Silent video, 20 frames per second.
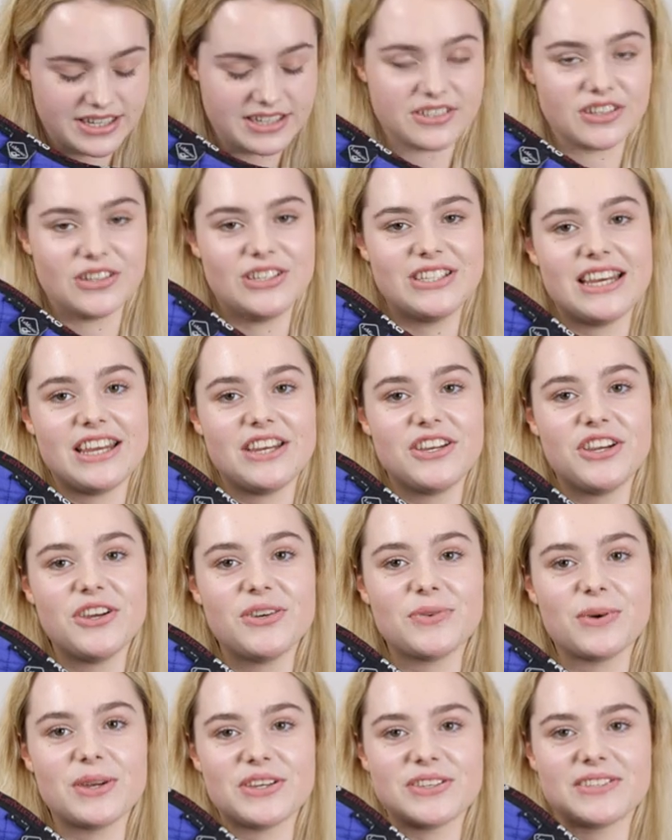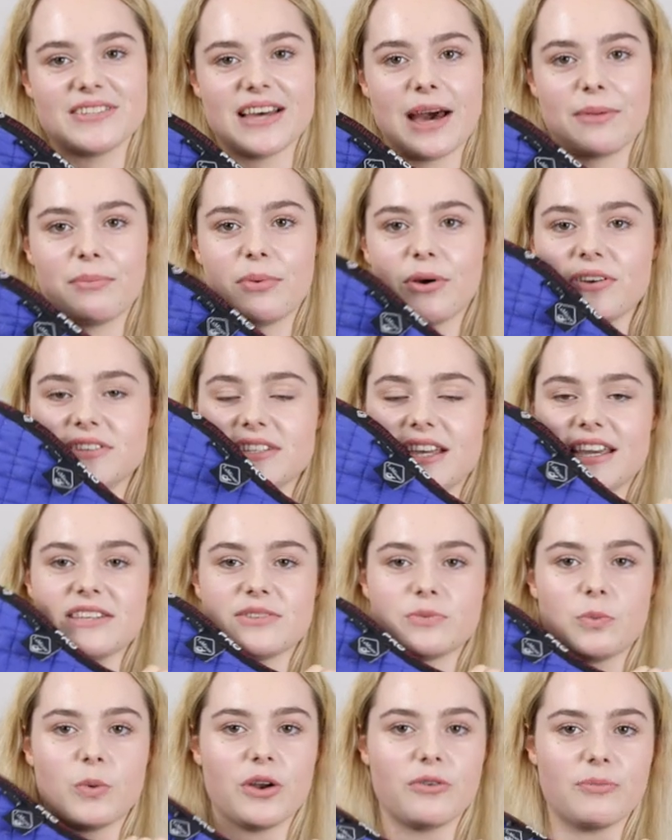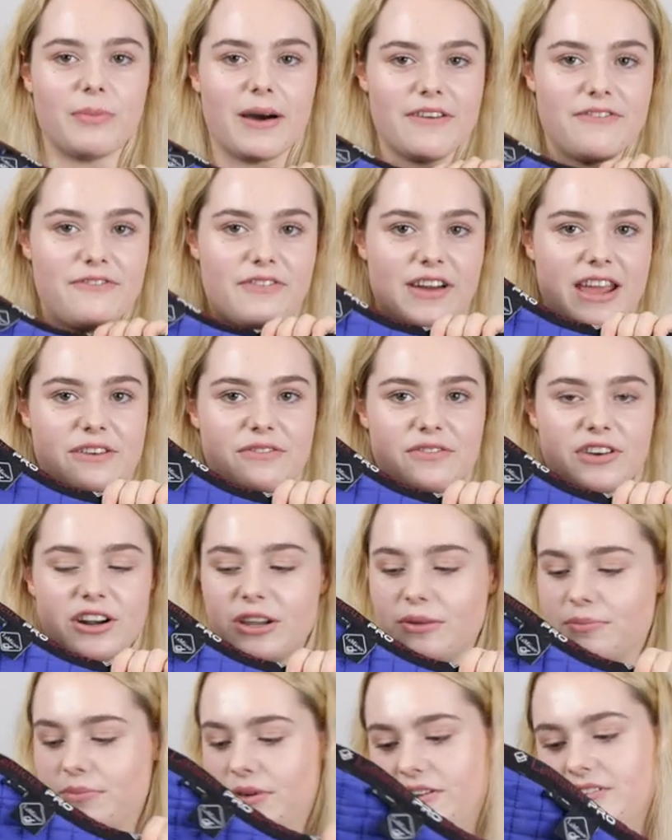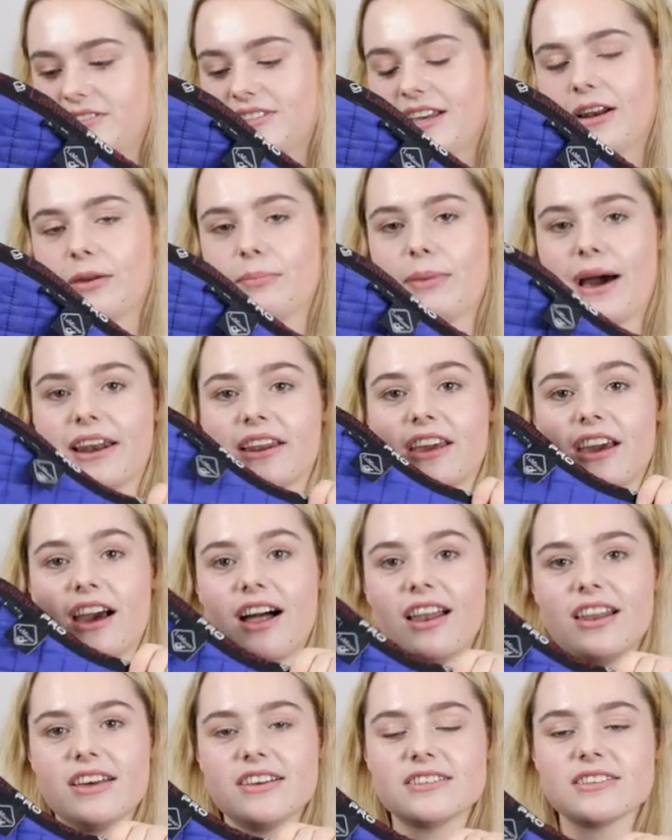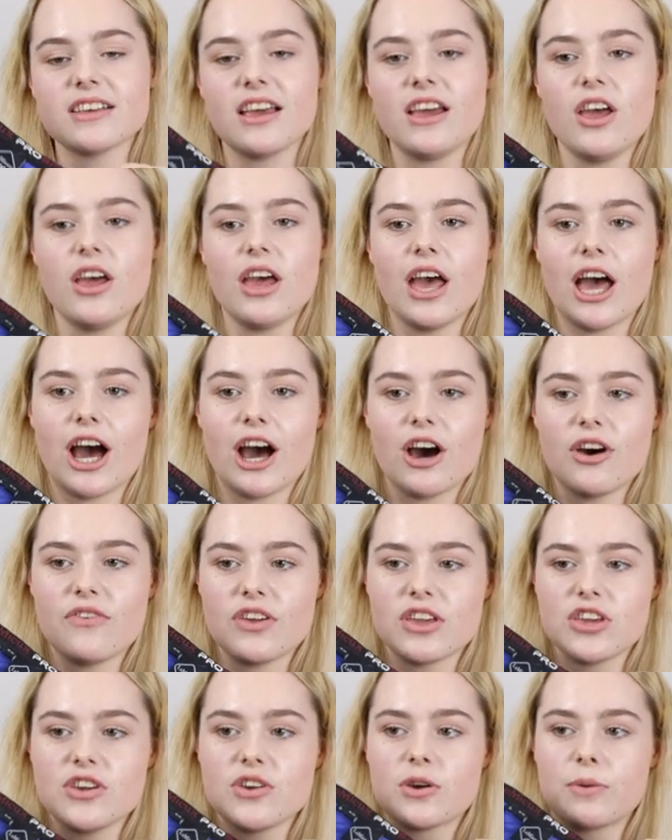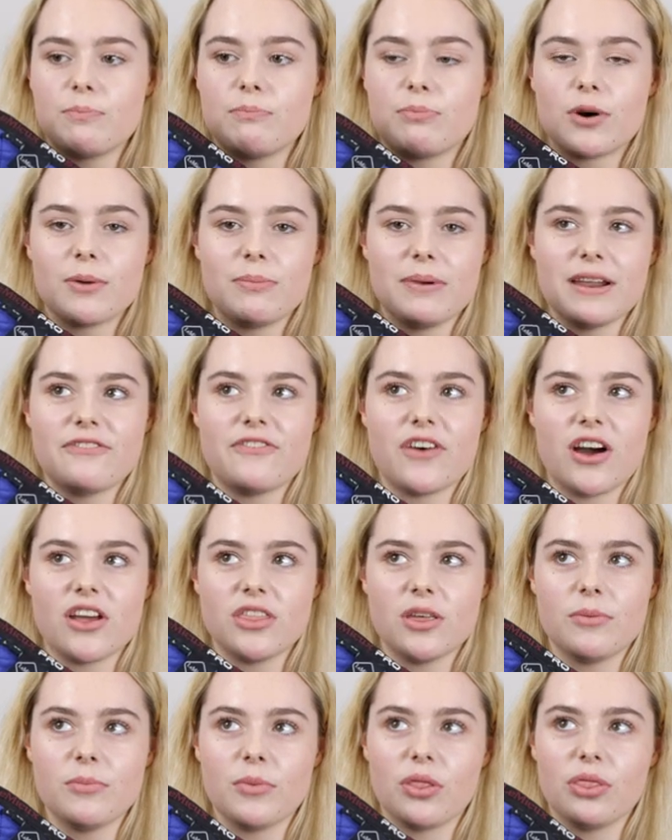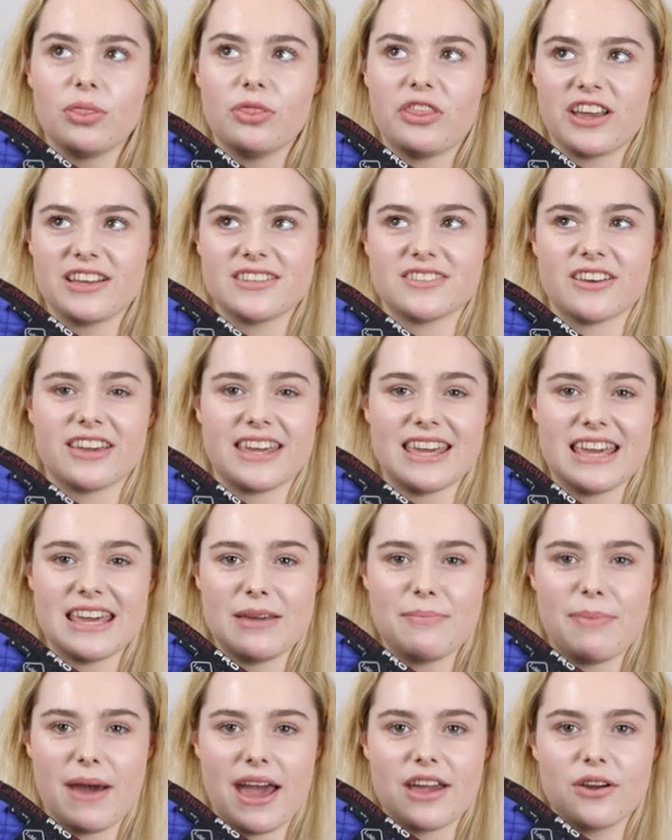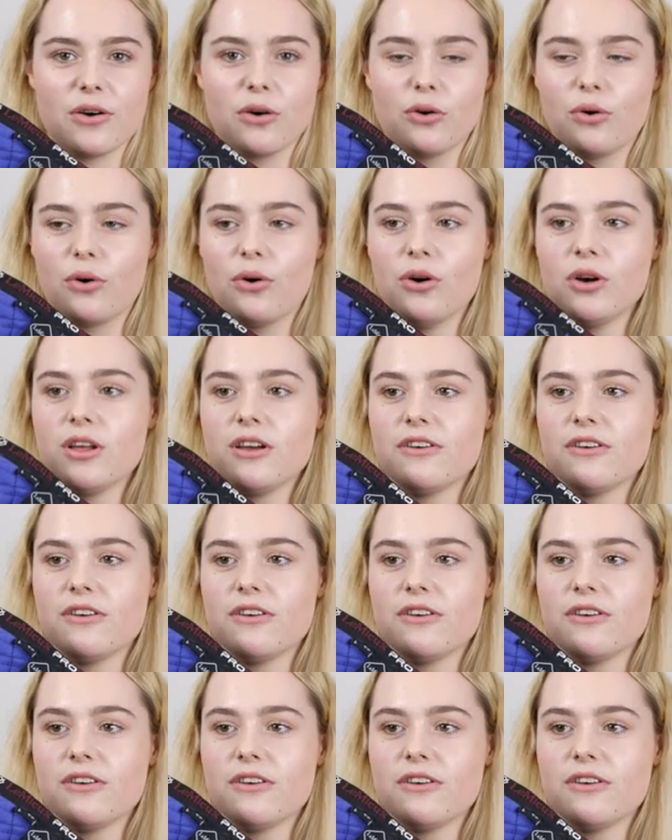discontinued, which is sad because it is one of my favourite LEWES saddle pad colours. However, you can probably find them on things like eBay or